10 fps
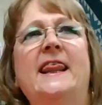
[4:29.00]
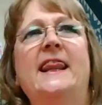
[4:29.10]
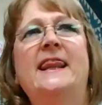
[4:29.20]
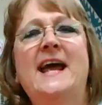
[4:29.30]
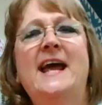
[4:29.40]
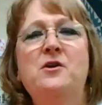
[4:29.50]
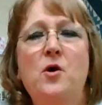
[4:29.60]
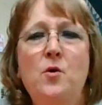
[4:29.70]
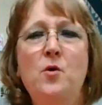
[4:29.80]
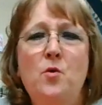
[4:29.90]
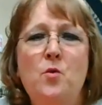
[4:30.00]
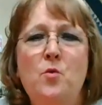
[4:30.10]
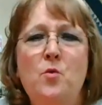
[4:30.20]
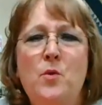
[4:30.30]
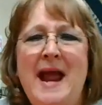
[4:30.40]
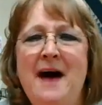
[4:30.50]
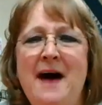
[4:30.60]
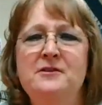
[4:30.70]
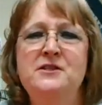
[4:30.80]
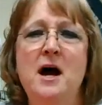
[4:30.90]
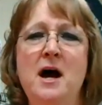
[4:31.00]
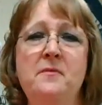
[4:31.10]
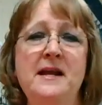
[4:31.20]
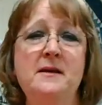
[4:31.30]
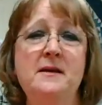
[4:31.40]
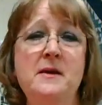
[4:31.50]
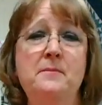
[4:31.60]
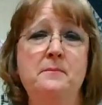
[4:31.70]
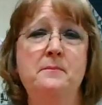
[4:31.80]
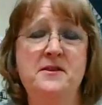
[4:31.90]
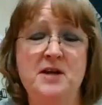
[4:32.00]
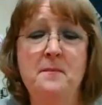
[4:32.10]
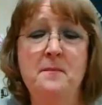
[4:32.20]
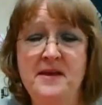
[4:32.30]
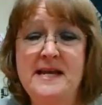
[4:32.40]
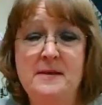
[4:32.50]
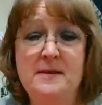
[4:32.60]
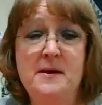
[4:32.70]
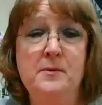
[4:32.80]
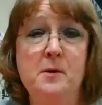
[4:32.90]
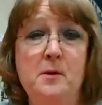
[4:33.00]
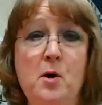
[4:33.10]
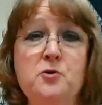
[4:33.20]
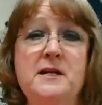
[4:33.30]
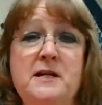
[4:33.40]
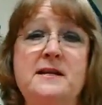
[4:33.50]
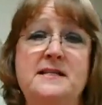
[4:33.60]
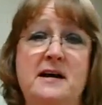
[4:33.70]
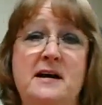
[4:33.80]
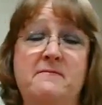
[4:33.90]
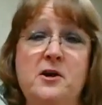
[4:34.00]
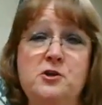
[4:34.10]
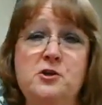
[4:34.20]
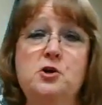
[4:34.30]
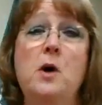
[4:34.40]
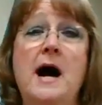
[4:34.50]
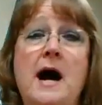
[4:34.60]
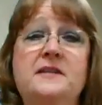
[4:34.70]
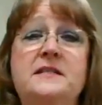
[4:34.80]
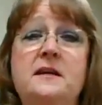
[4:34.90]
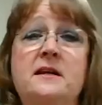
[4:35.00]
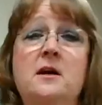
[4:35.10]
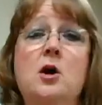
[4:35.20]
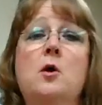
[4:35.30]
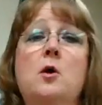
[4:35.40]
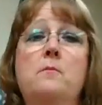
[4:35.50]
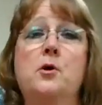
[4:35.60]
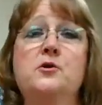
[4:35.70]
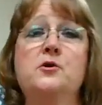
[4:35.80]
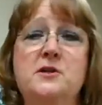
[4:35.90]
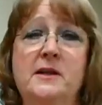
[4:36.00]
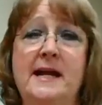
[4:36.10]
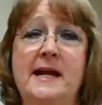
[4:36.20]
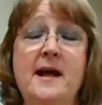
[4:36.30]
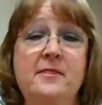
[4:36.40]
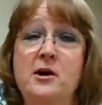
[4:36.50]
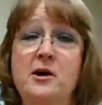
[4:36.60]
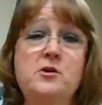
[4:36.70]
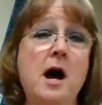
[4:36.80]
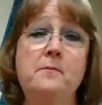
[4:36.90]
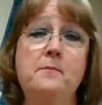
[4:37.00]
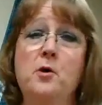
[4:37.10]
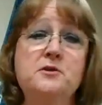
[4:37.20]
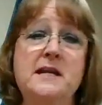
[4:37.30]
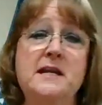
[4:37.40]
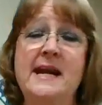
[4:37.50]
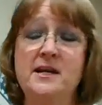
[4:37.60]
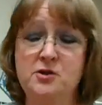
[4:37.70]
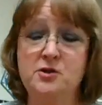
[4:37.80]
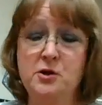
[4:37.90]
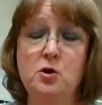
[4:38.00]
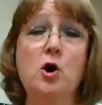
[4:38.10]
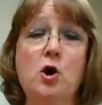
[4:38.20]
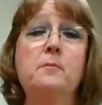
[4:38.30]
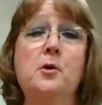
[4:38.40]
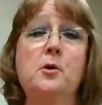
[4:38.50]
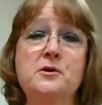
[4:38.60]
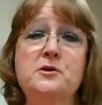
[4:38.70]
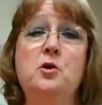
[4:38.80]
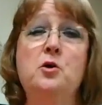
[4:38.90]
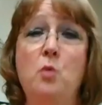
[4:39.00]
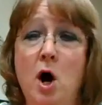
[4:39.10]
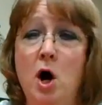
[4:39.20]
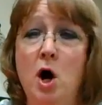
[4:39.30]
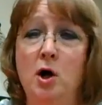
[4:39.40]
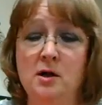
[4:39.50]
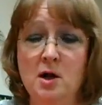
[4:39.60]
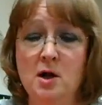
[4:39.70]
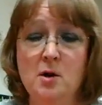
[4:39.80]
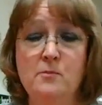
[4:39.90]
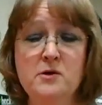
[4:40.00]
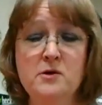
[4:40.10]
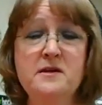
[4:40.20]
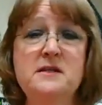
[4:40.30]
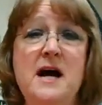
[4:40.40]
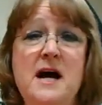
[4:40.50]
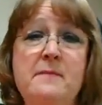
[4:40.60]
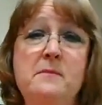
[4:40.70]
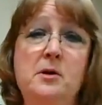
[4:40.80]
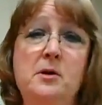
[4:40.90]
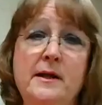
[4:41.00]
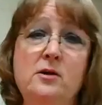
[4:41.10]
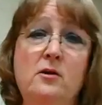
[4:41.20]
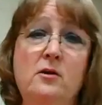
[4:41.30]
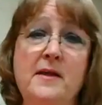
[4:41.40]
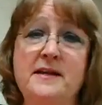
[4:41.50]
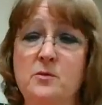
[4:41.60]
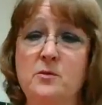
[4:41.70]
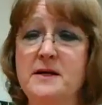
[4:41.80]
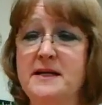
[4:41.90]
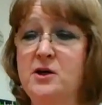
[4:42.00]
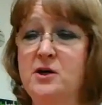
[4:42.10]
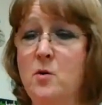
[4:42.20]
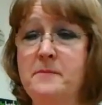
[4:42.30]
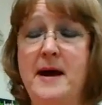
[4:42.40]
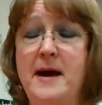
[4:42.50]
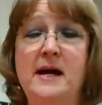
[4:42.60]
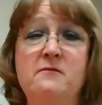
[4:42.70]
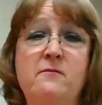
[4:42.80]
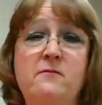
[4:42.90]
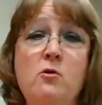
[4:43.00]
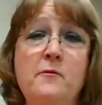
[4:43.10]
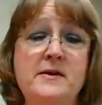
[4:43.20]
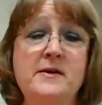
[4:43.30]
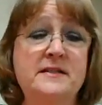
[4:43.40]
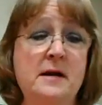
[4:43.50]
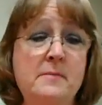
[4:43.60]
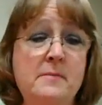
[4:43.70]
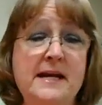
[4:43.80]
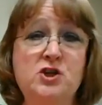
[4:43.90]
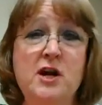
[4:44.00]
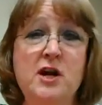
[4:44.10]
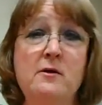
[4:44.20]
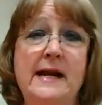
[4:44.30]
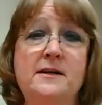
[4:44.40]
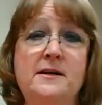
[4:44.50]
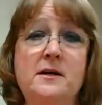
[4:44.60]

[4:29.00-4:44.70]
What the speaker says: that we have to stop thinking that people are posting this stuff to us personally. They're not posting it to your personal wall. Most of the time, the political things that we see going back and forth is somebody sharing it